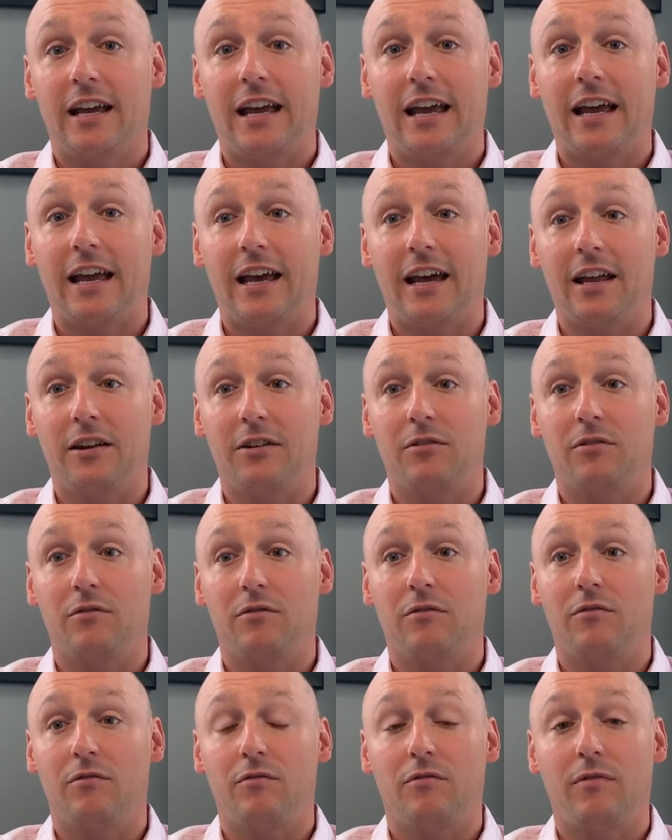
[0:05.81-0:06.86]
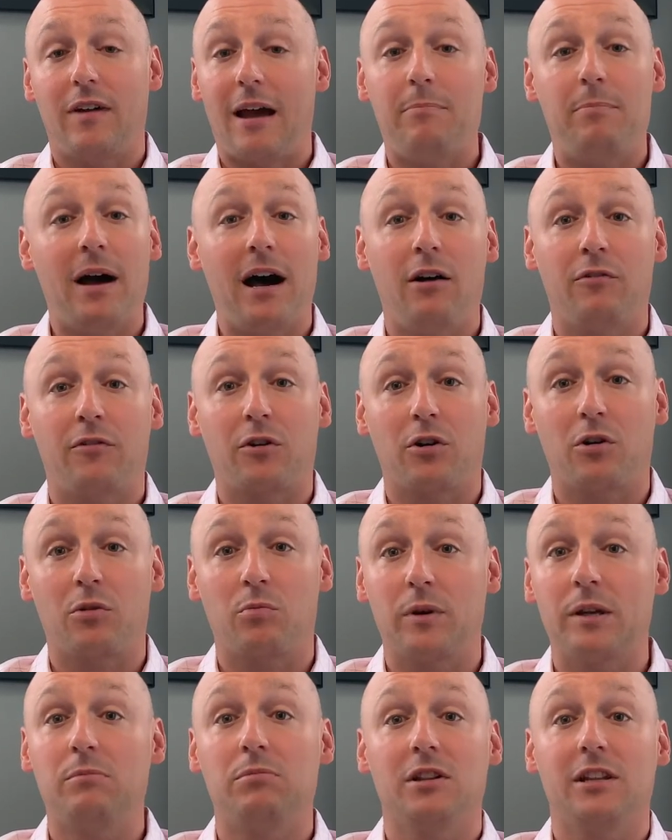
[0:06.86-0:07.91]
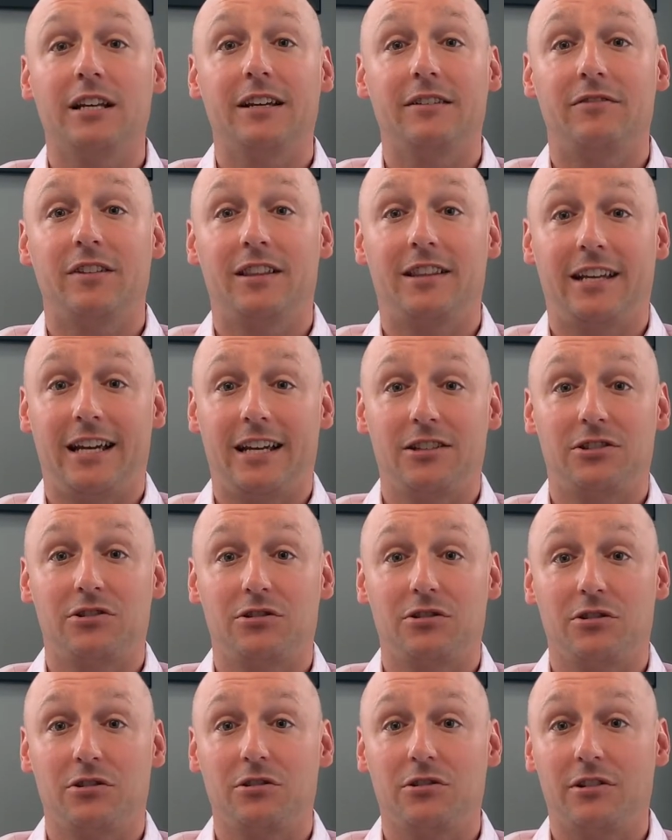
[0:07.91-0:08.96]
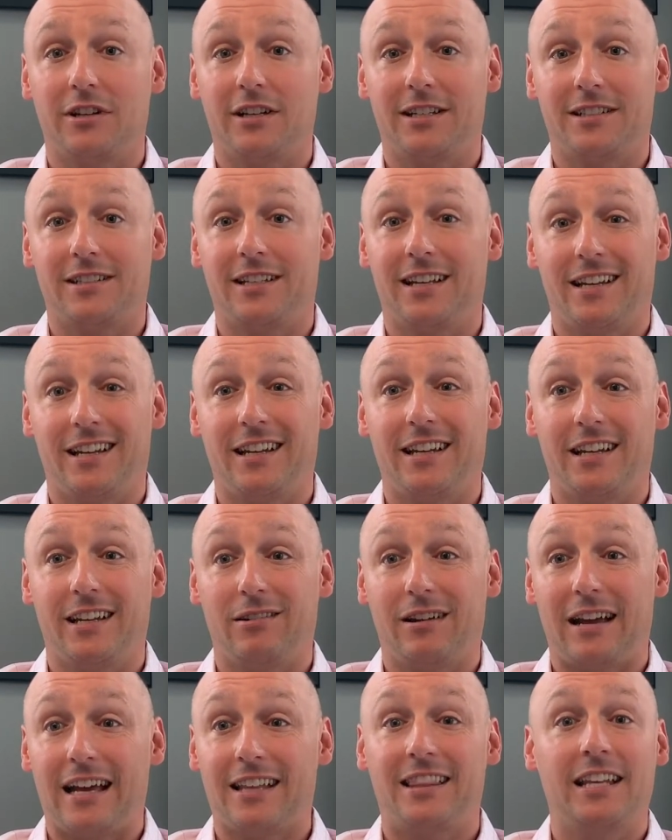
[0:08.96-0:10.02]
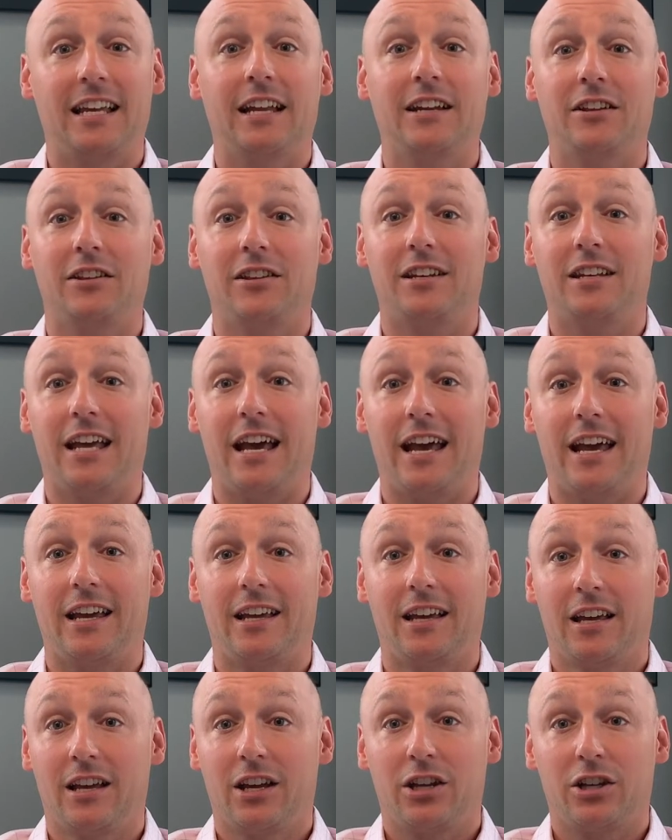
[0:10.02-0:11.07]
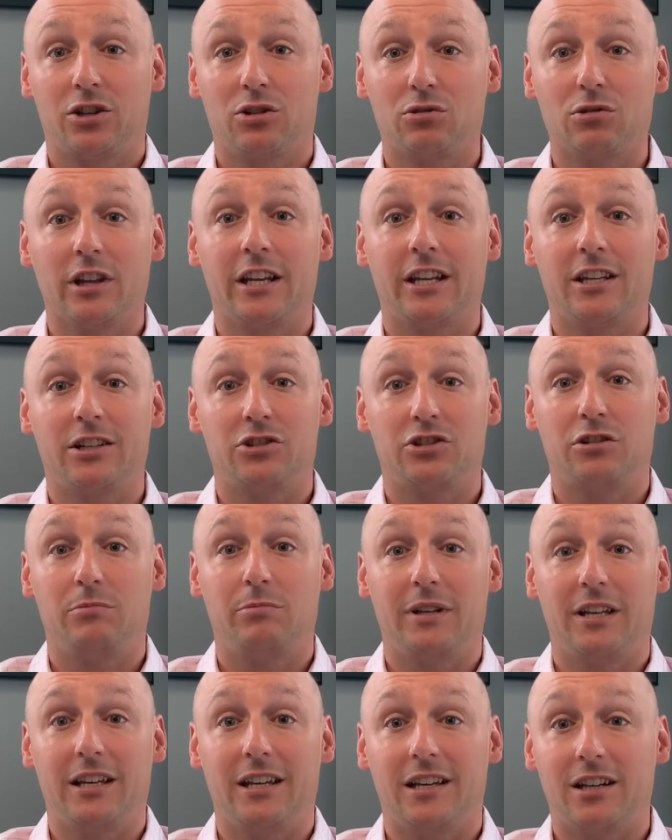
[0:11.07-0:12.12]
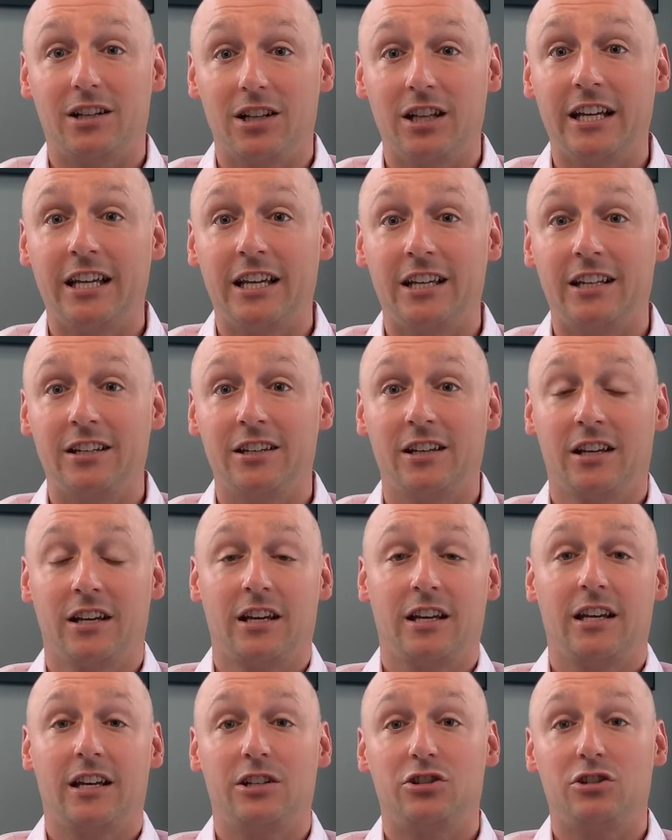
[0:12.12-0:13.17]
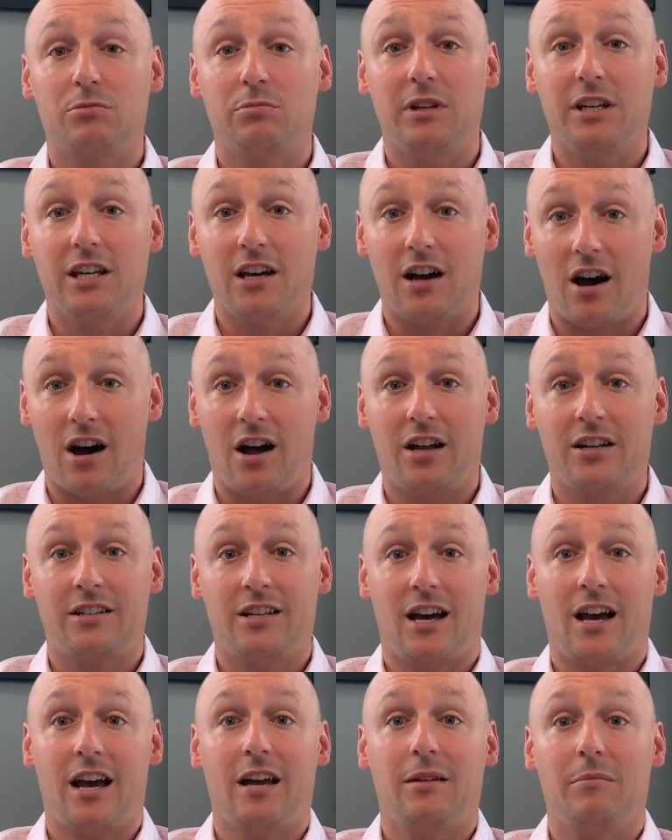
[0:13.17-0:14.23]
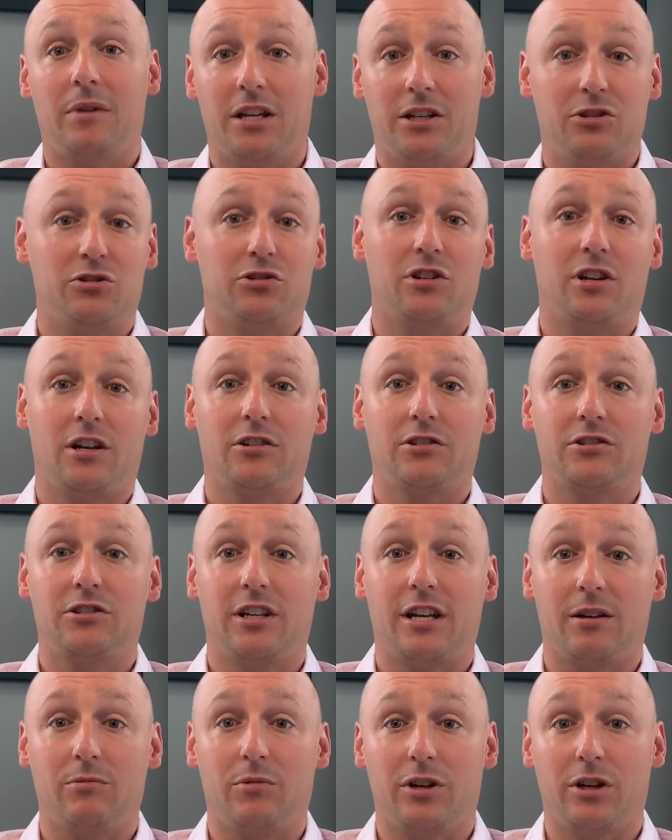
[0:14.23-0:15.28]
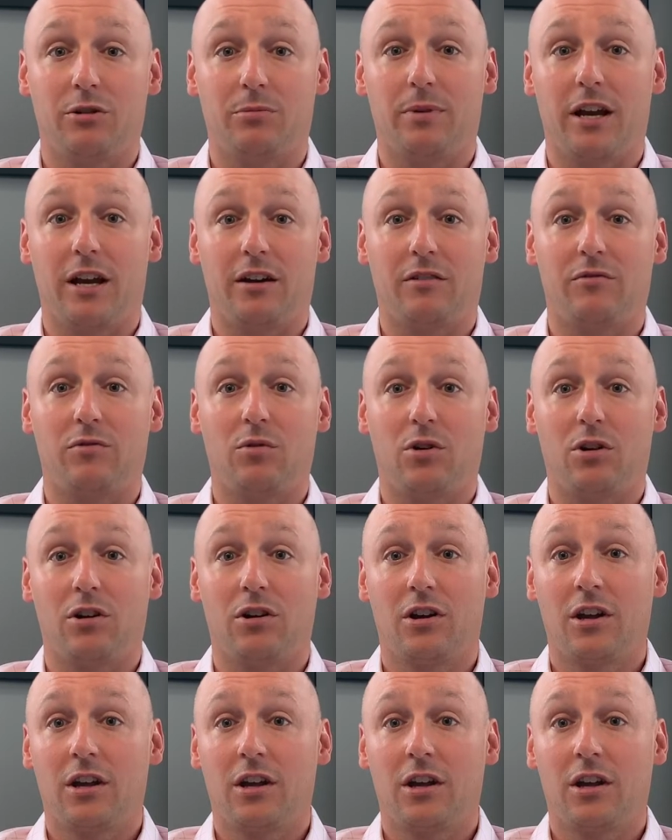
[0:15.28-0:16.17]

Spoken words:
And at Balfurd, we believe that the answer is that at the end of the day, your linen should be clean, it should be on time, and you should understand what you're paying for.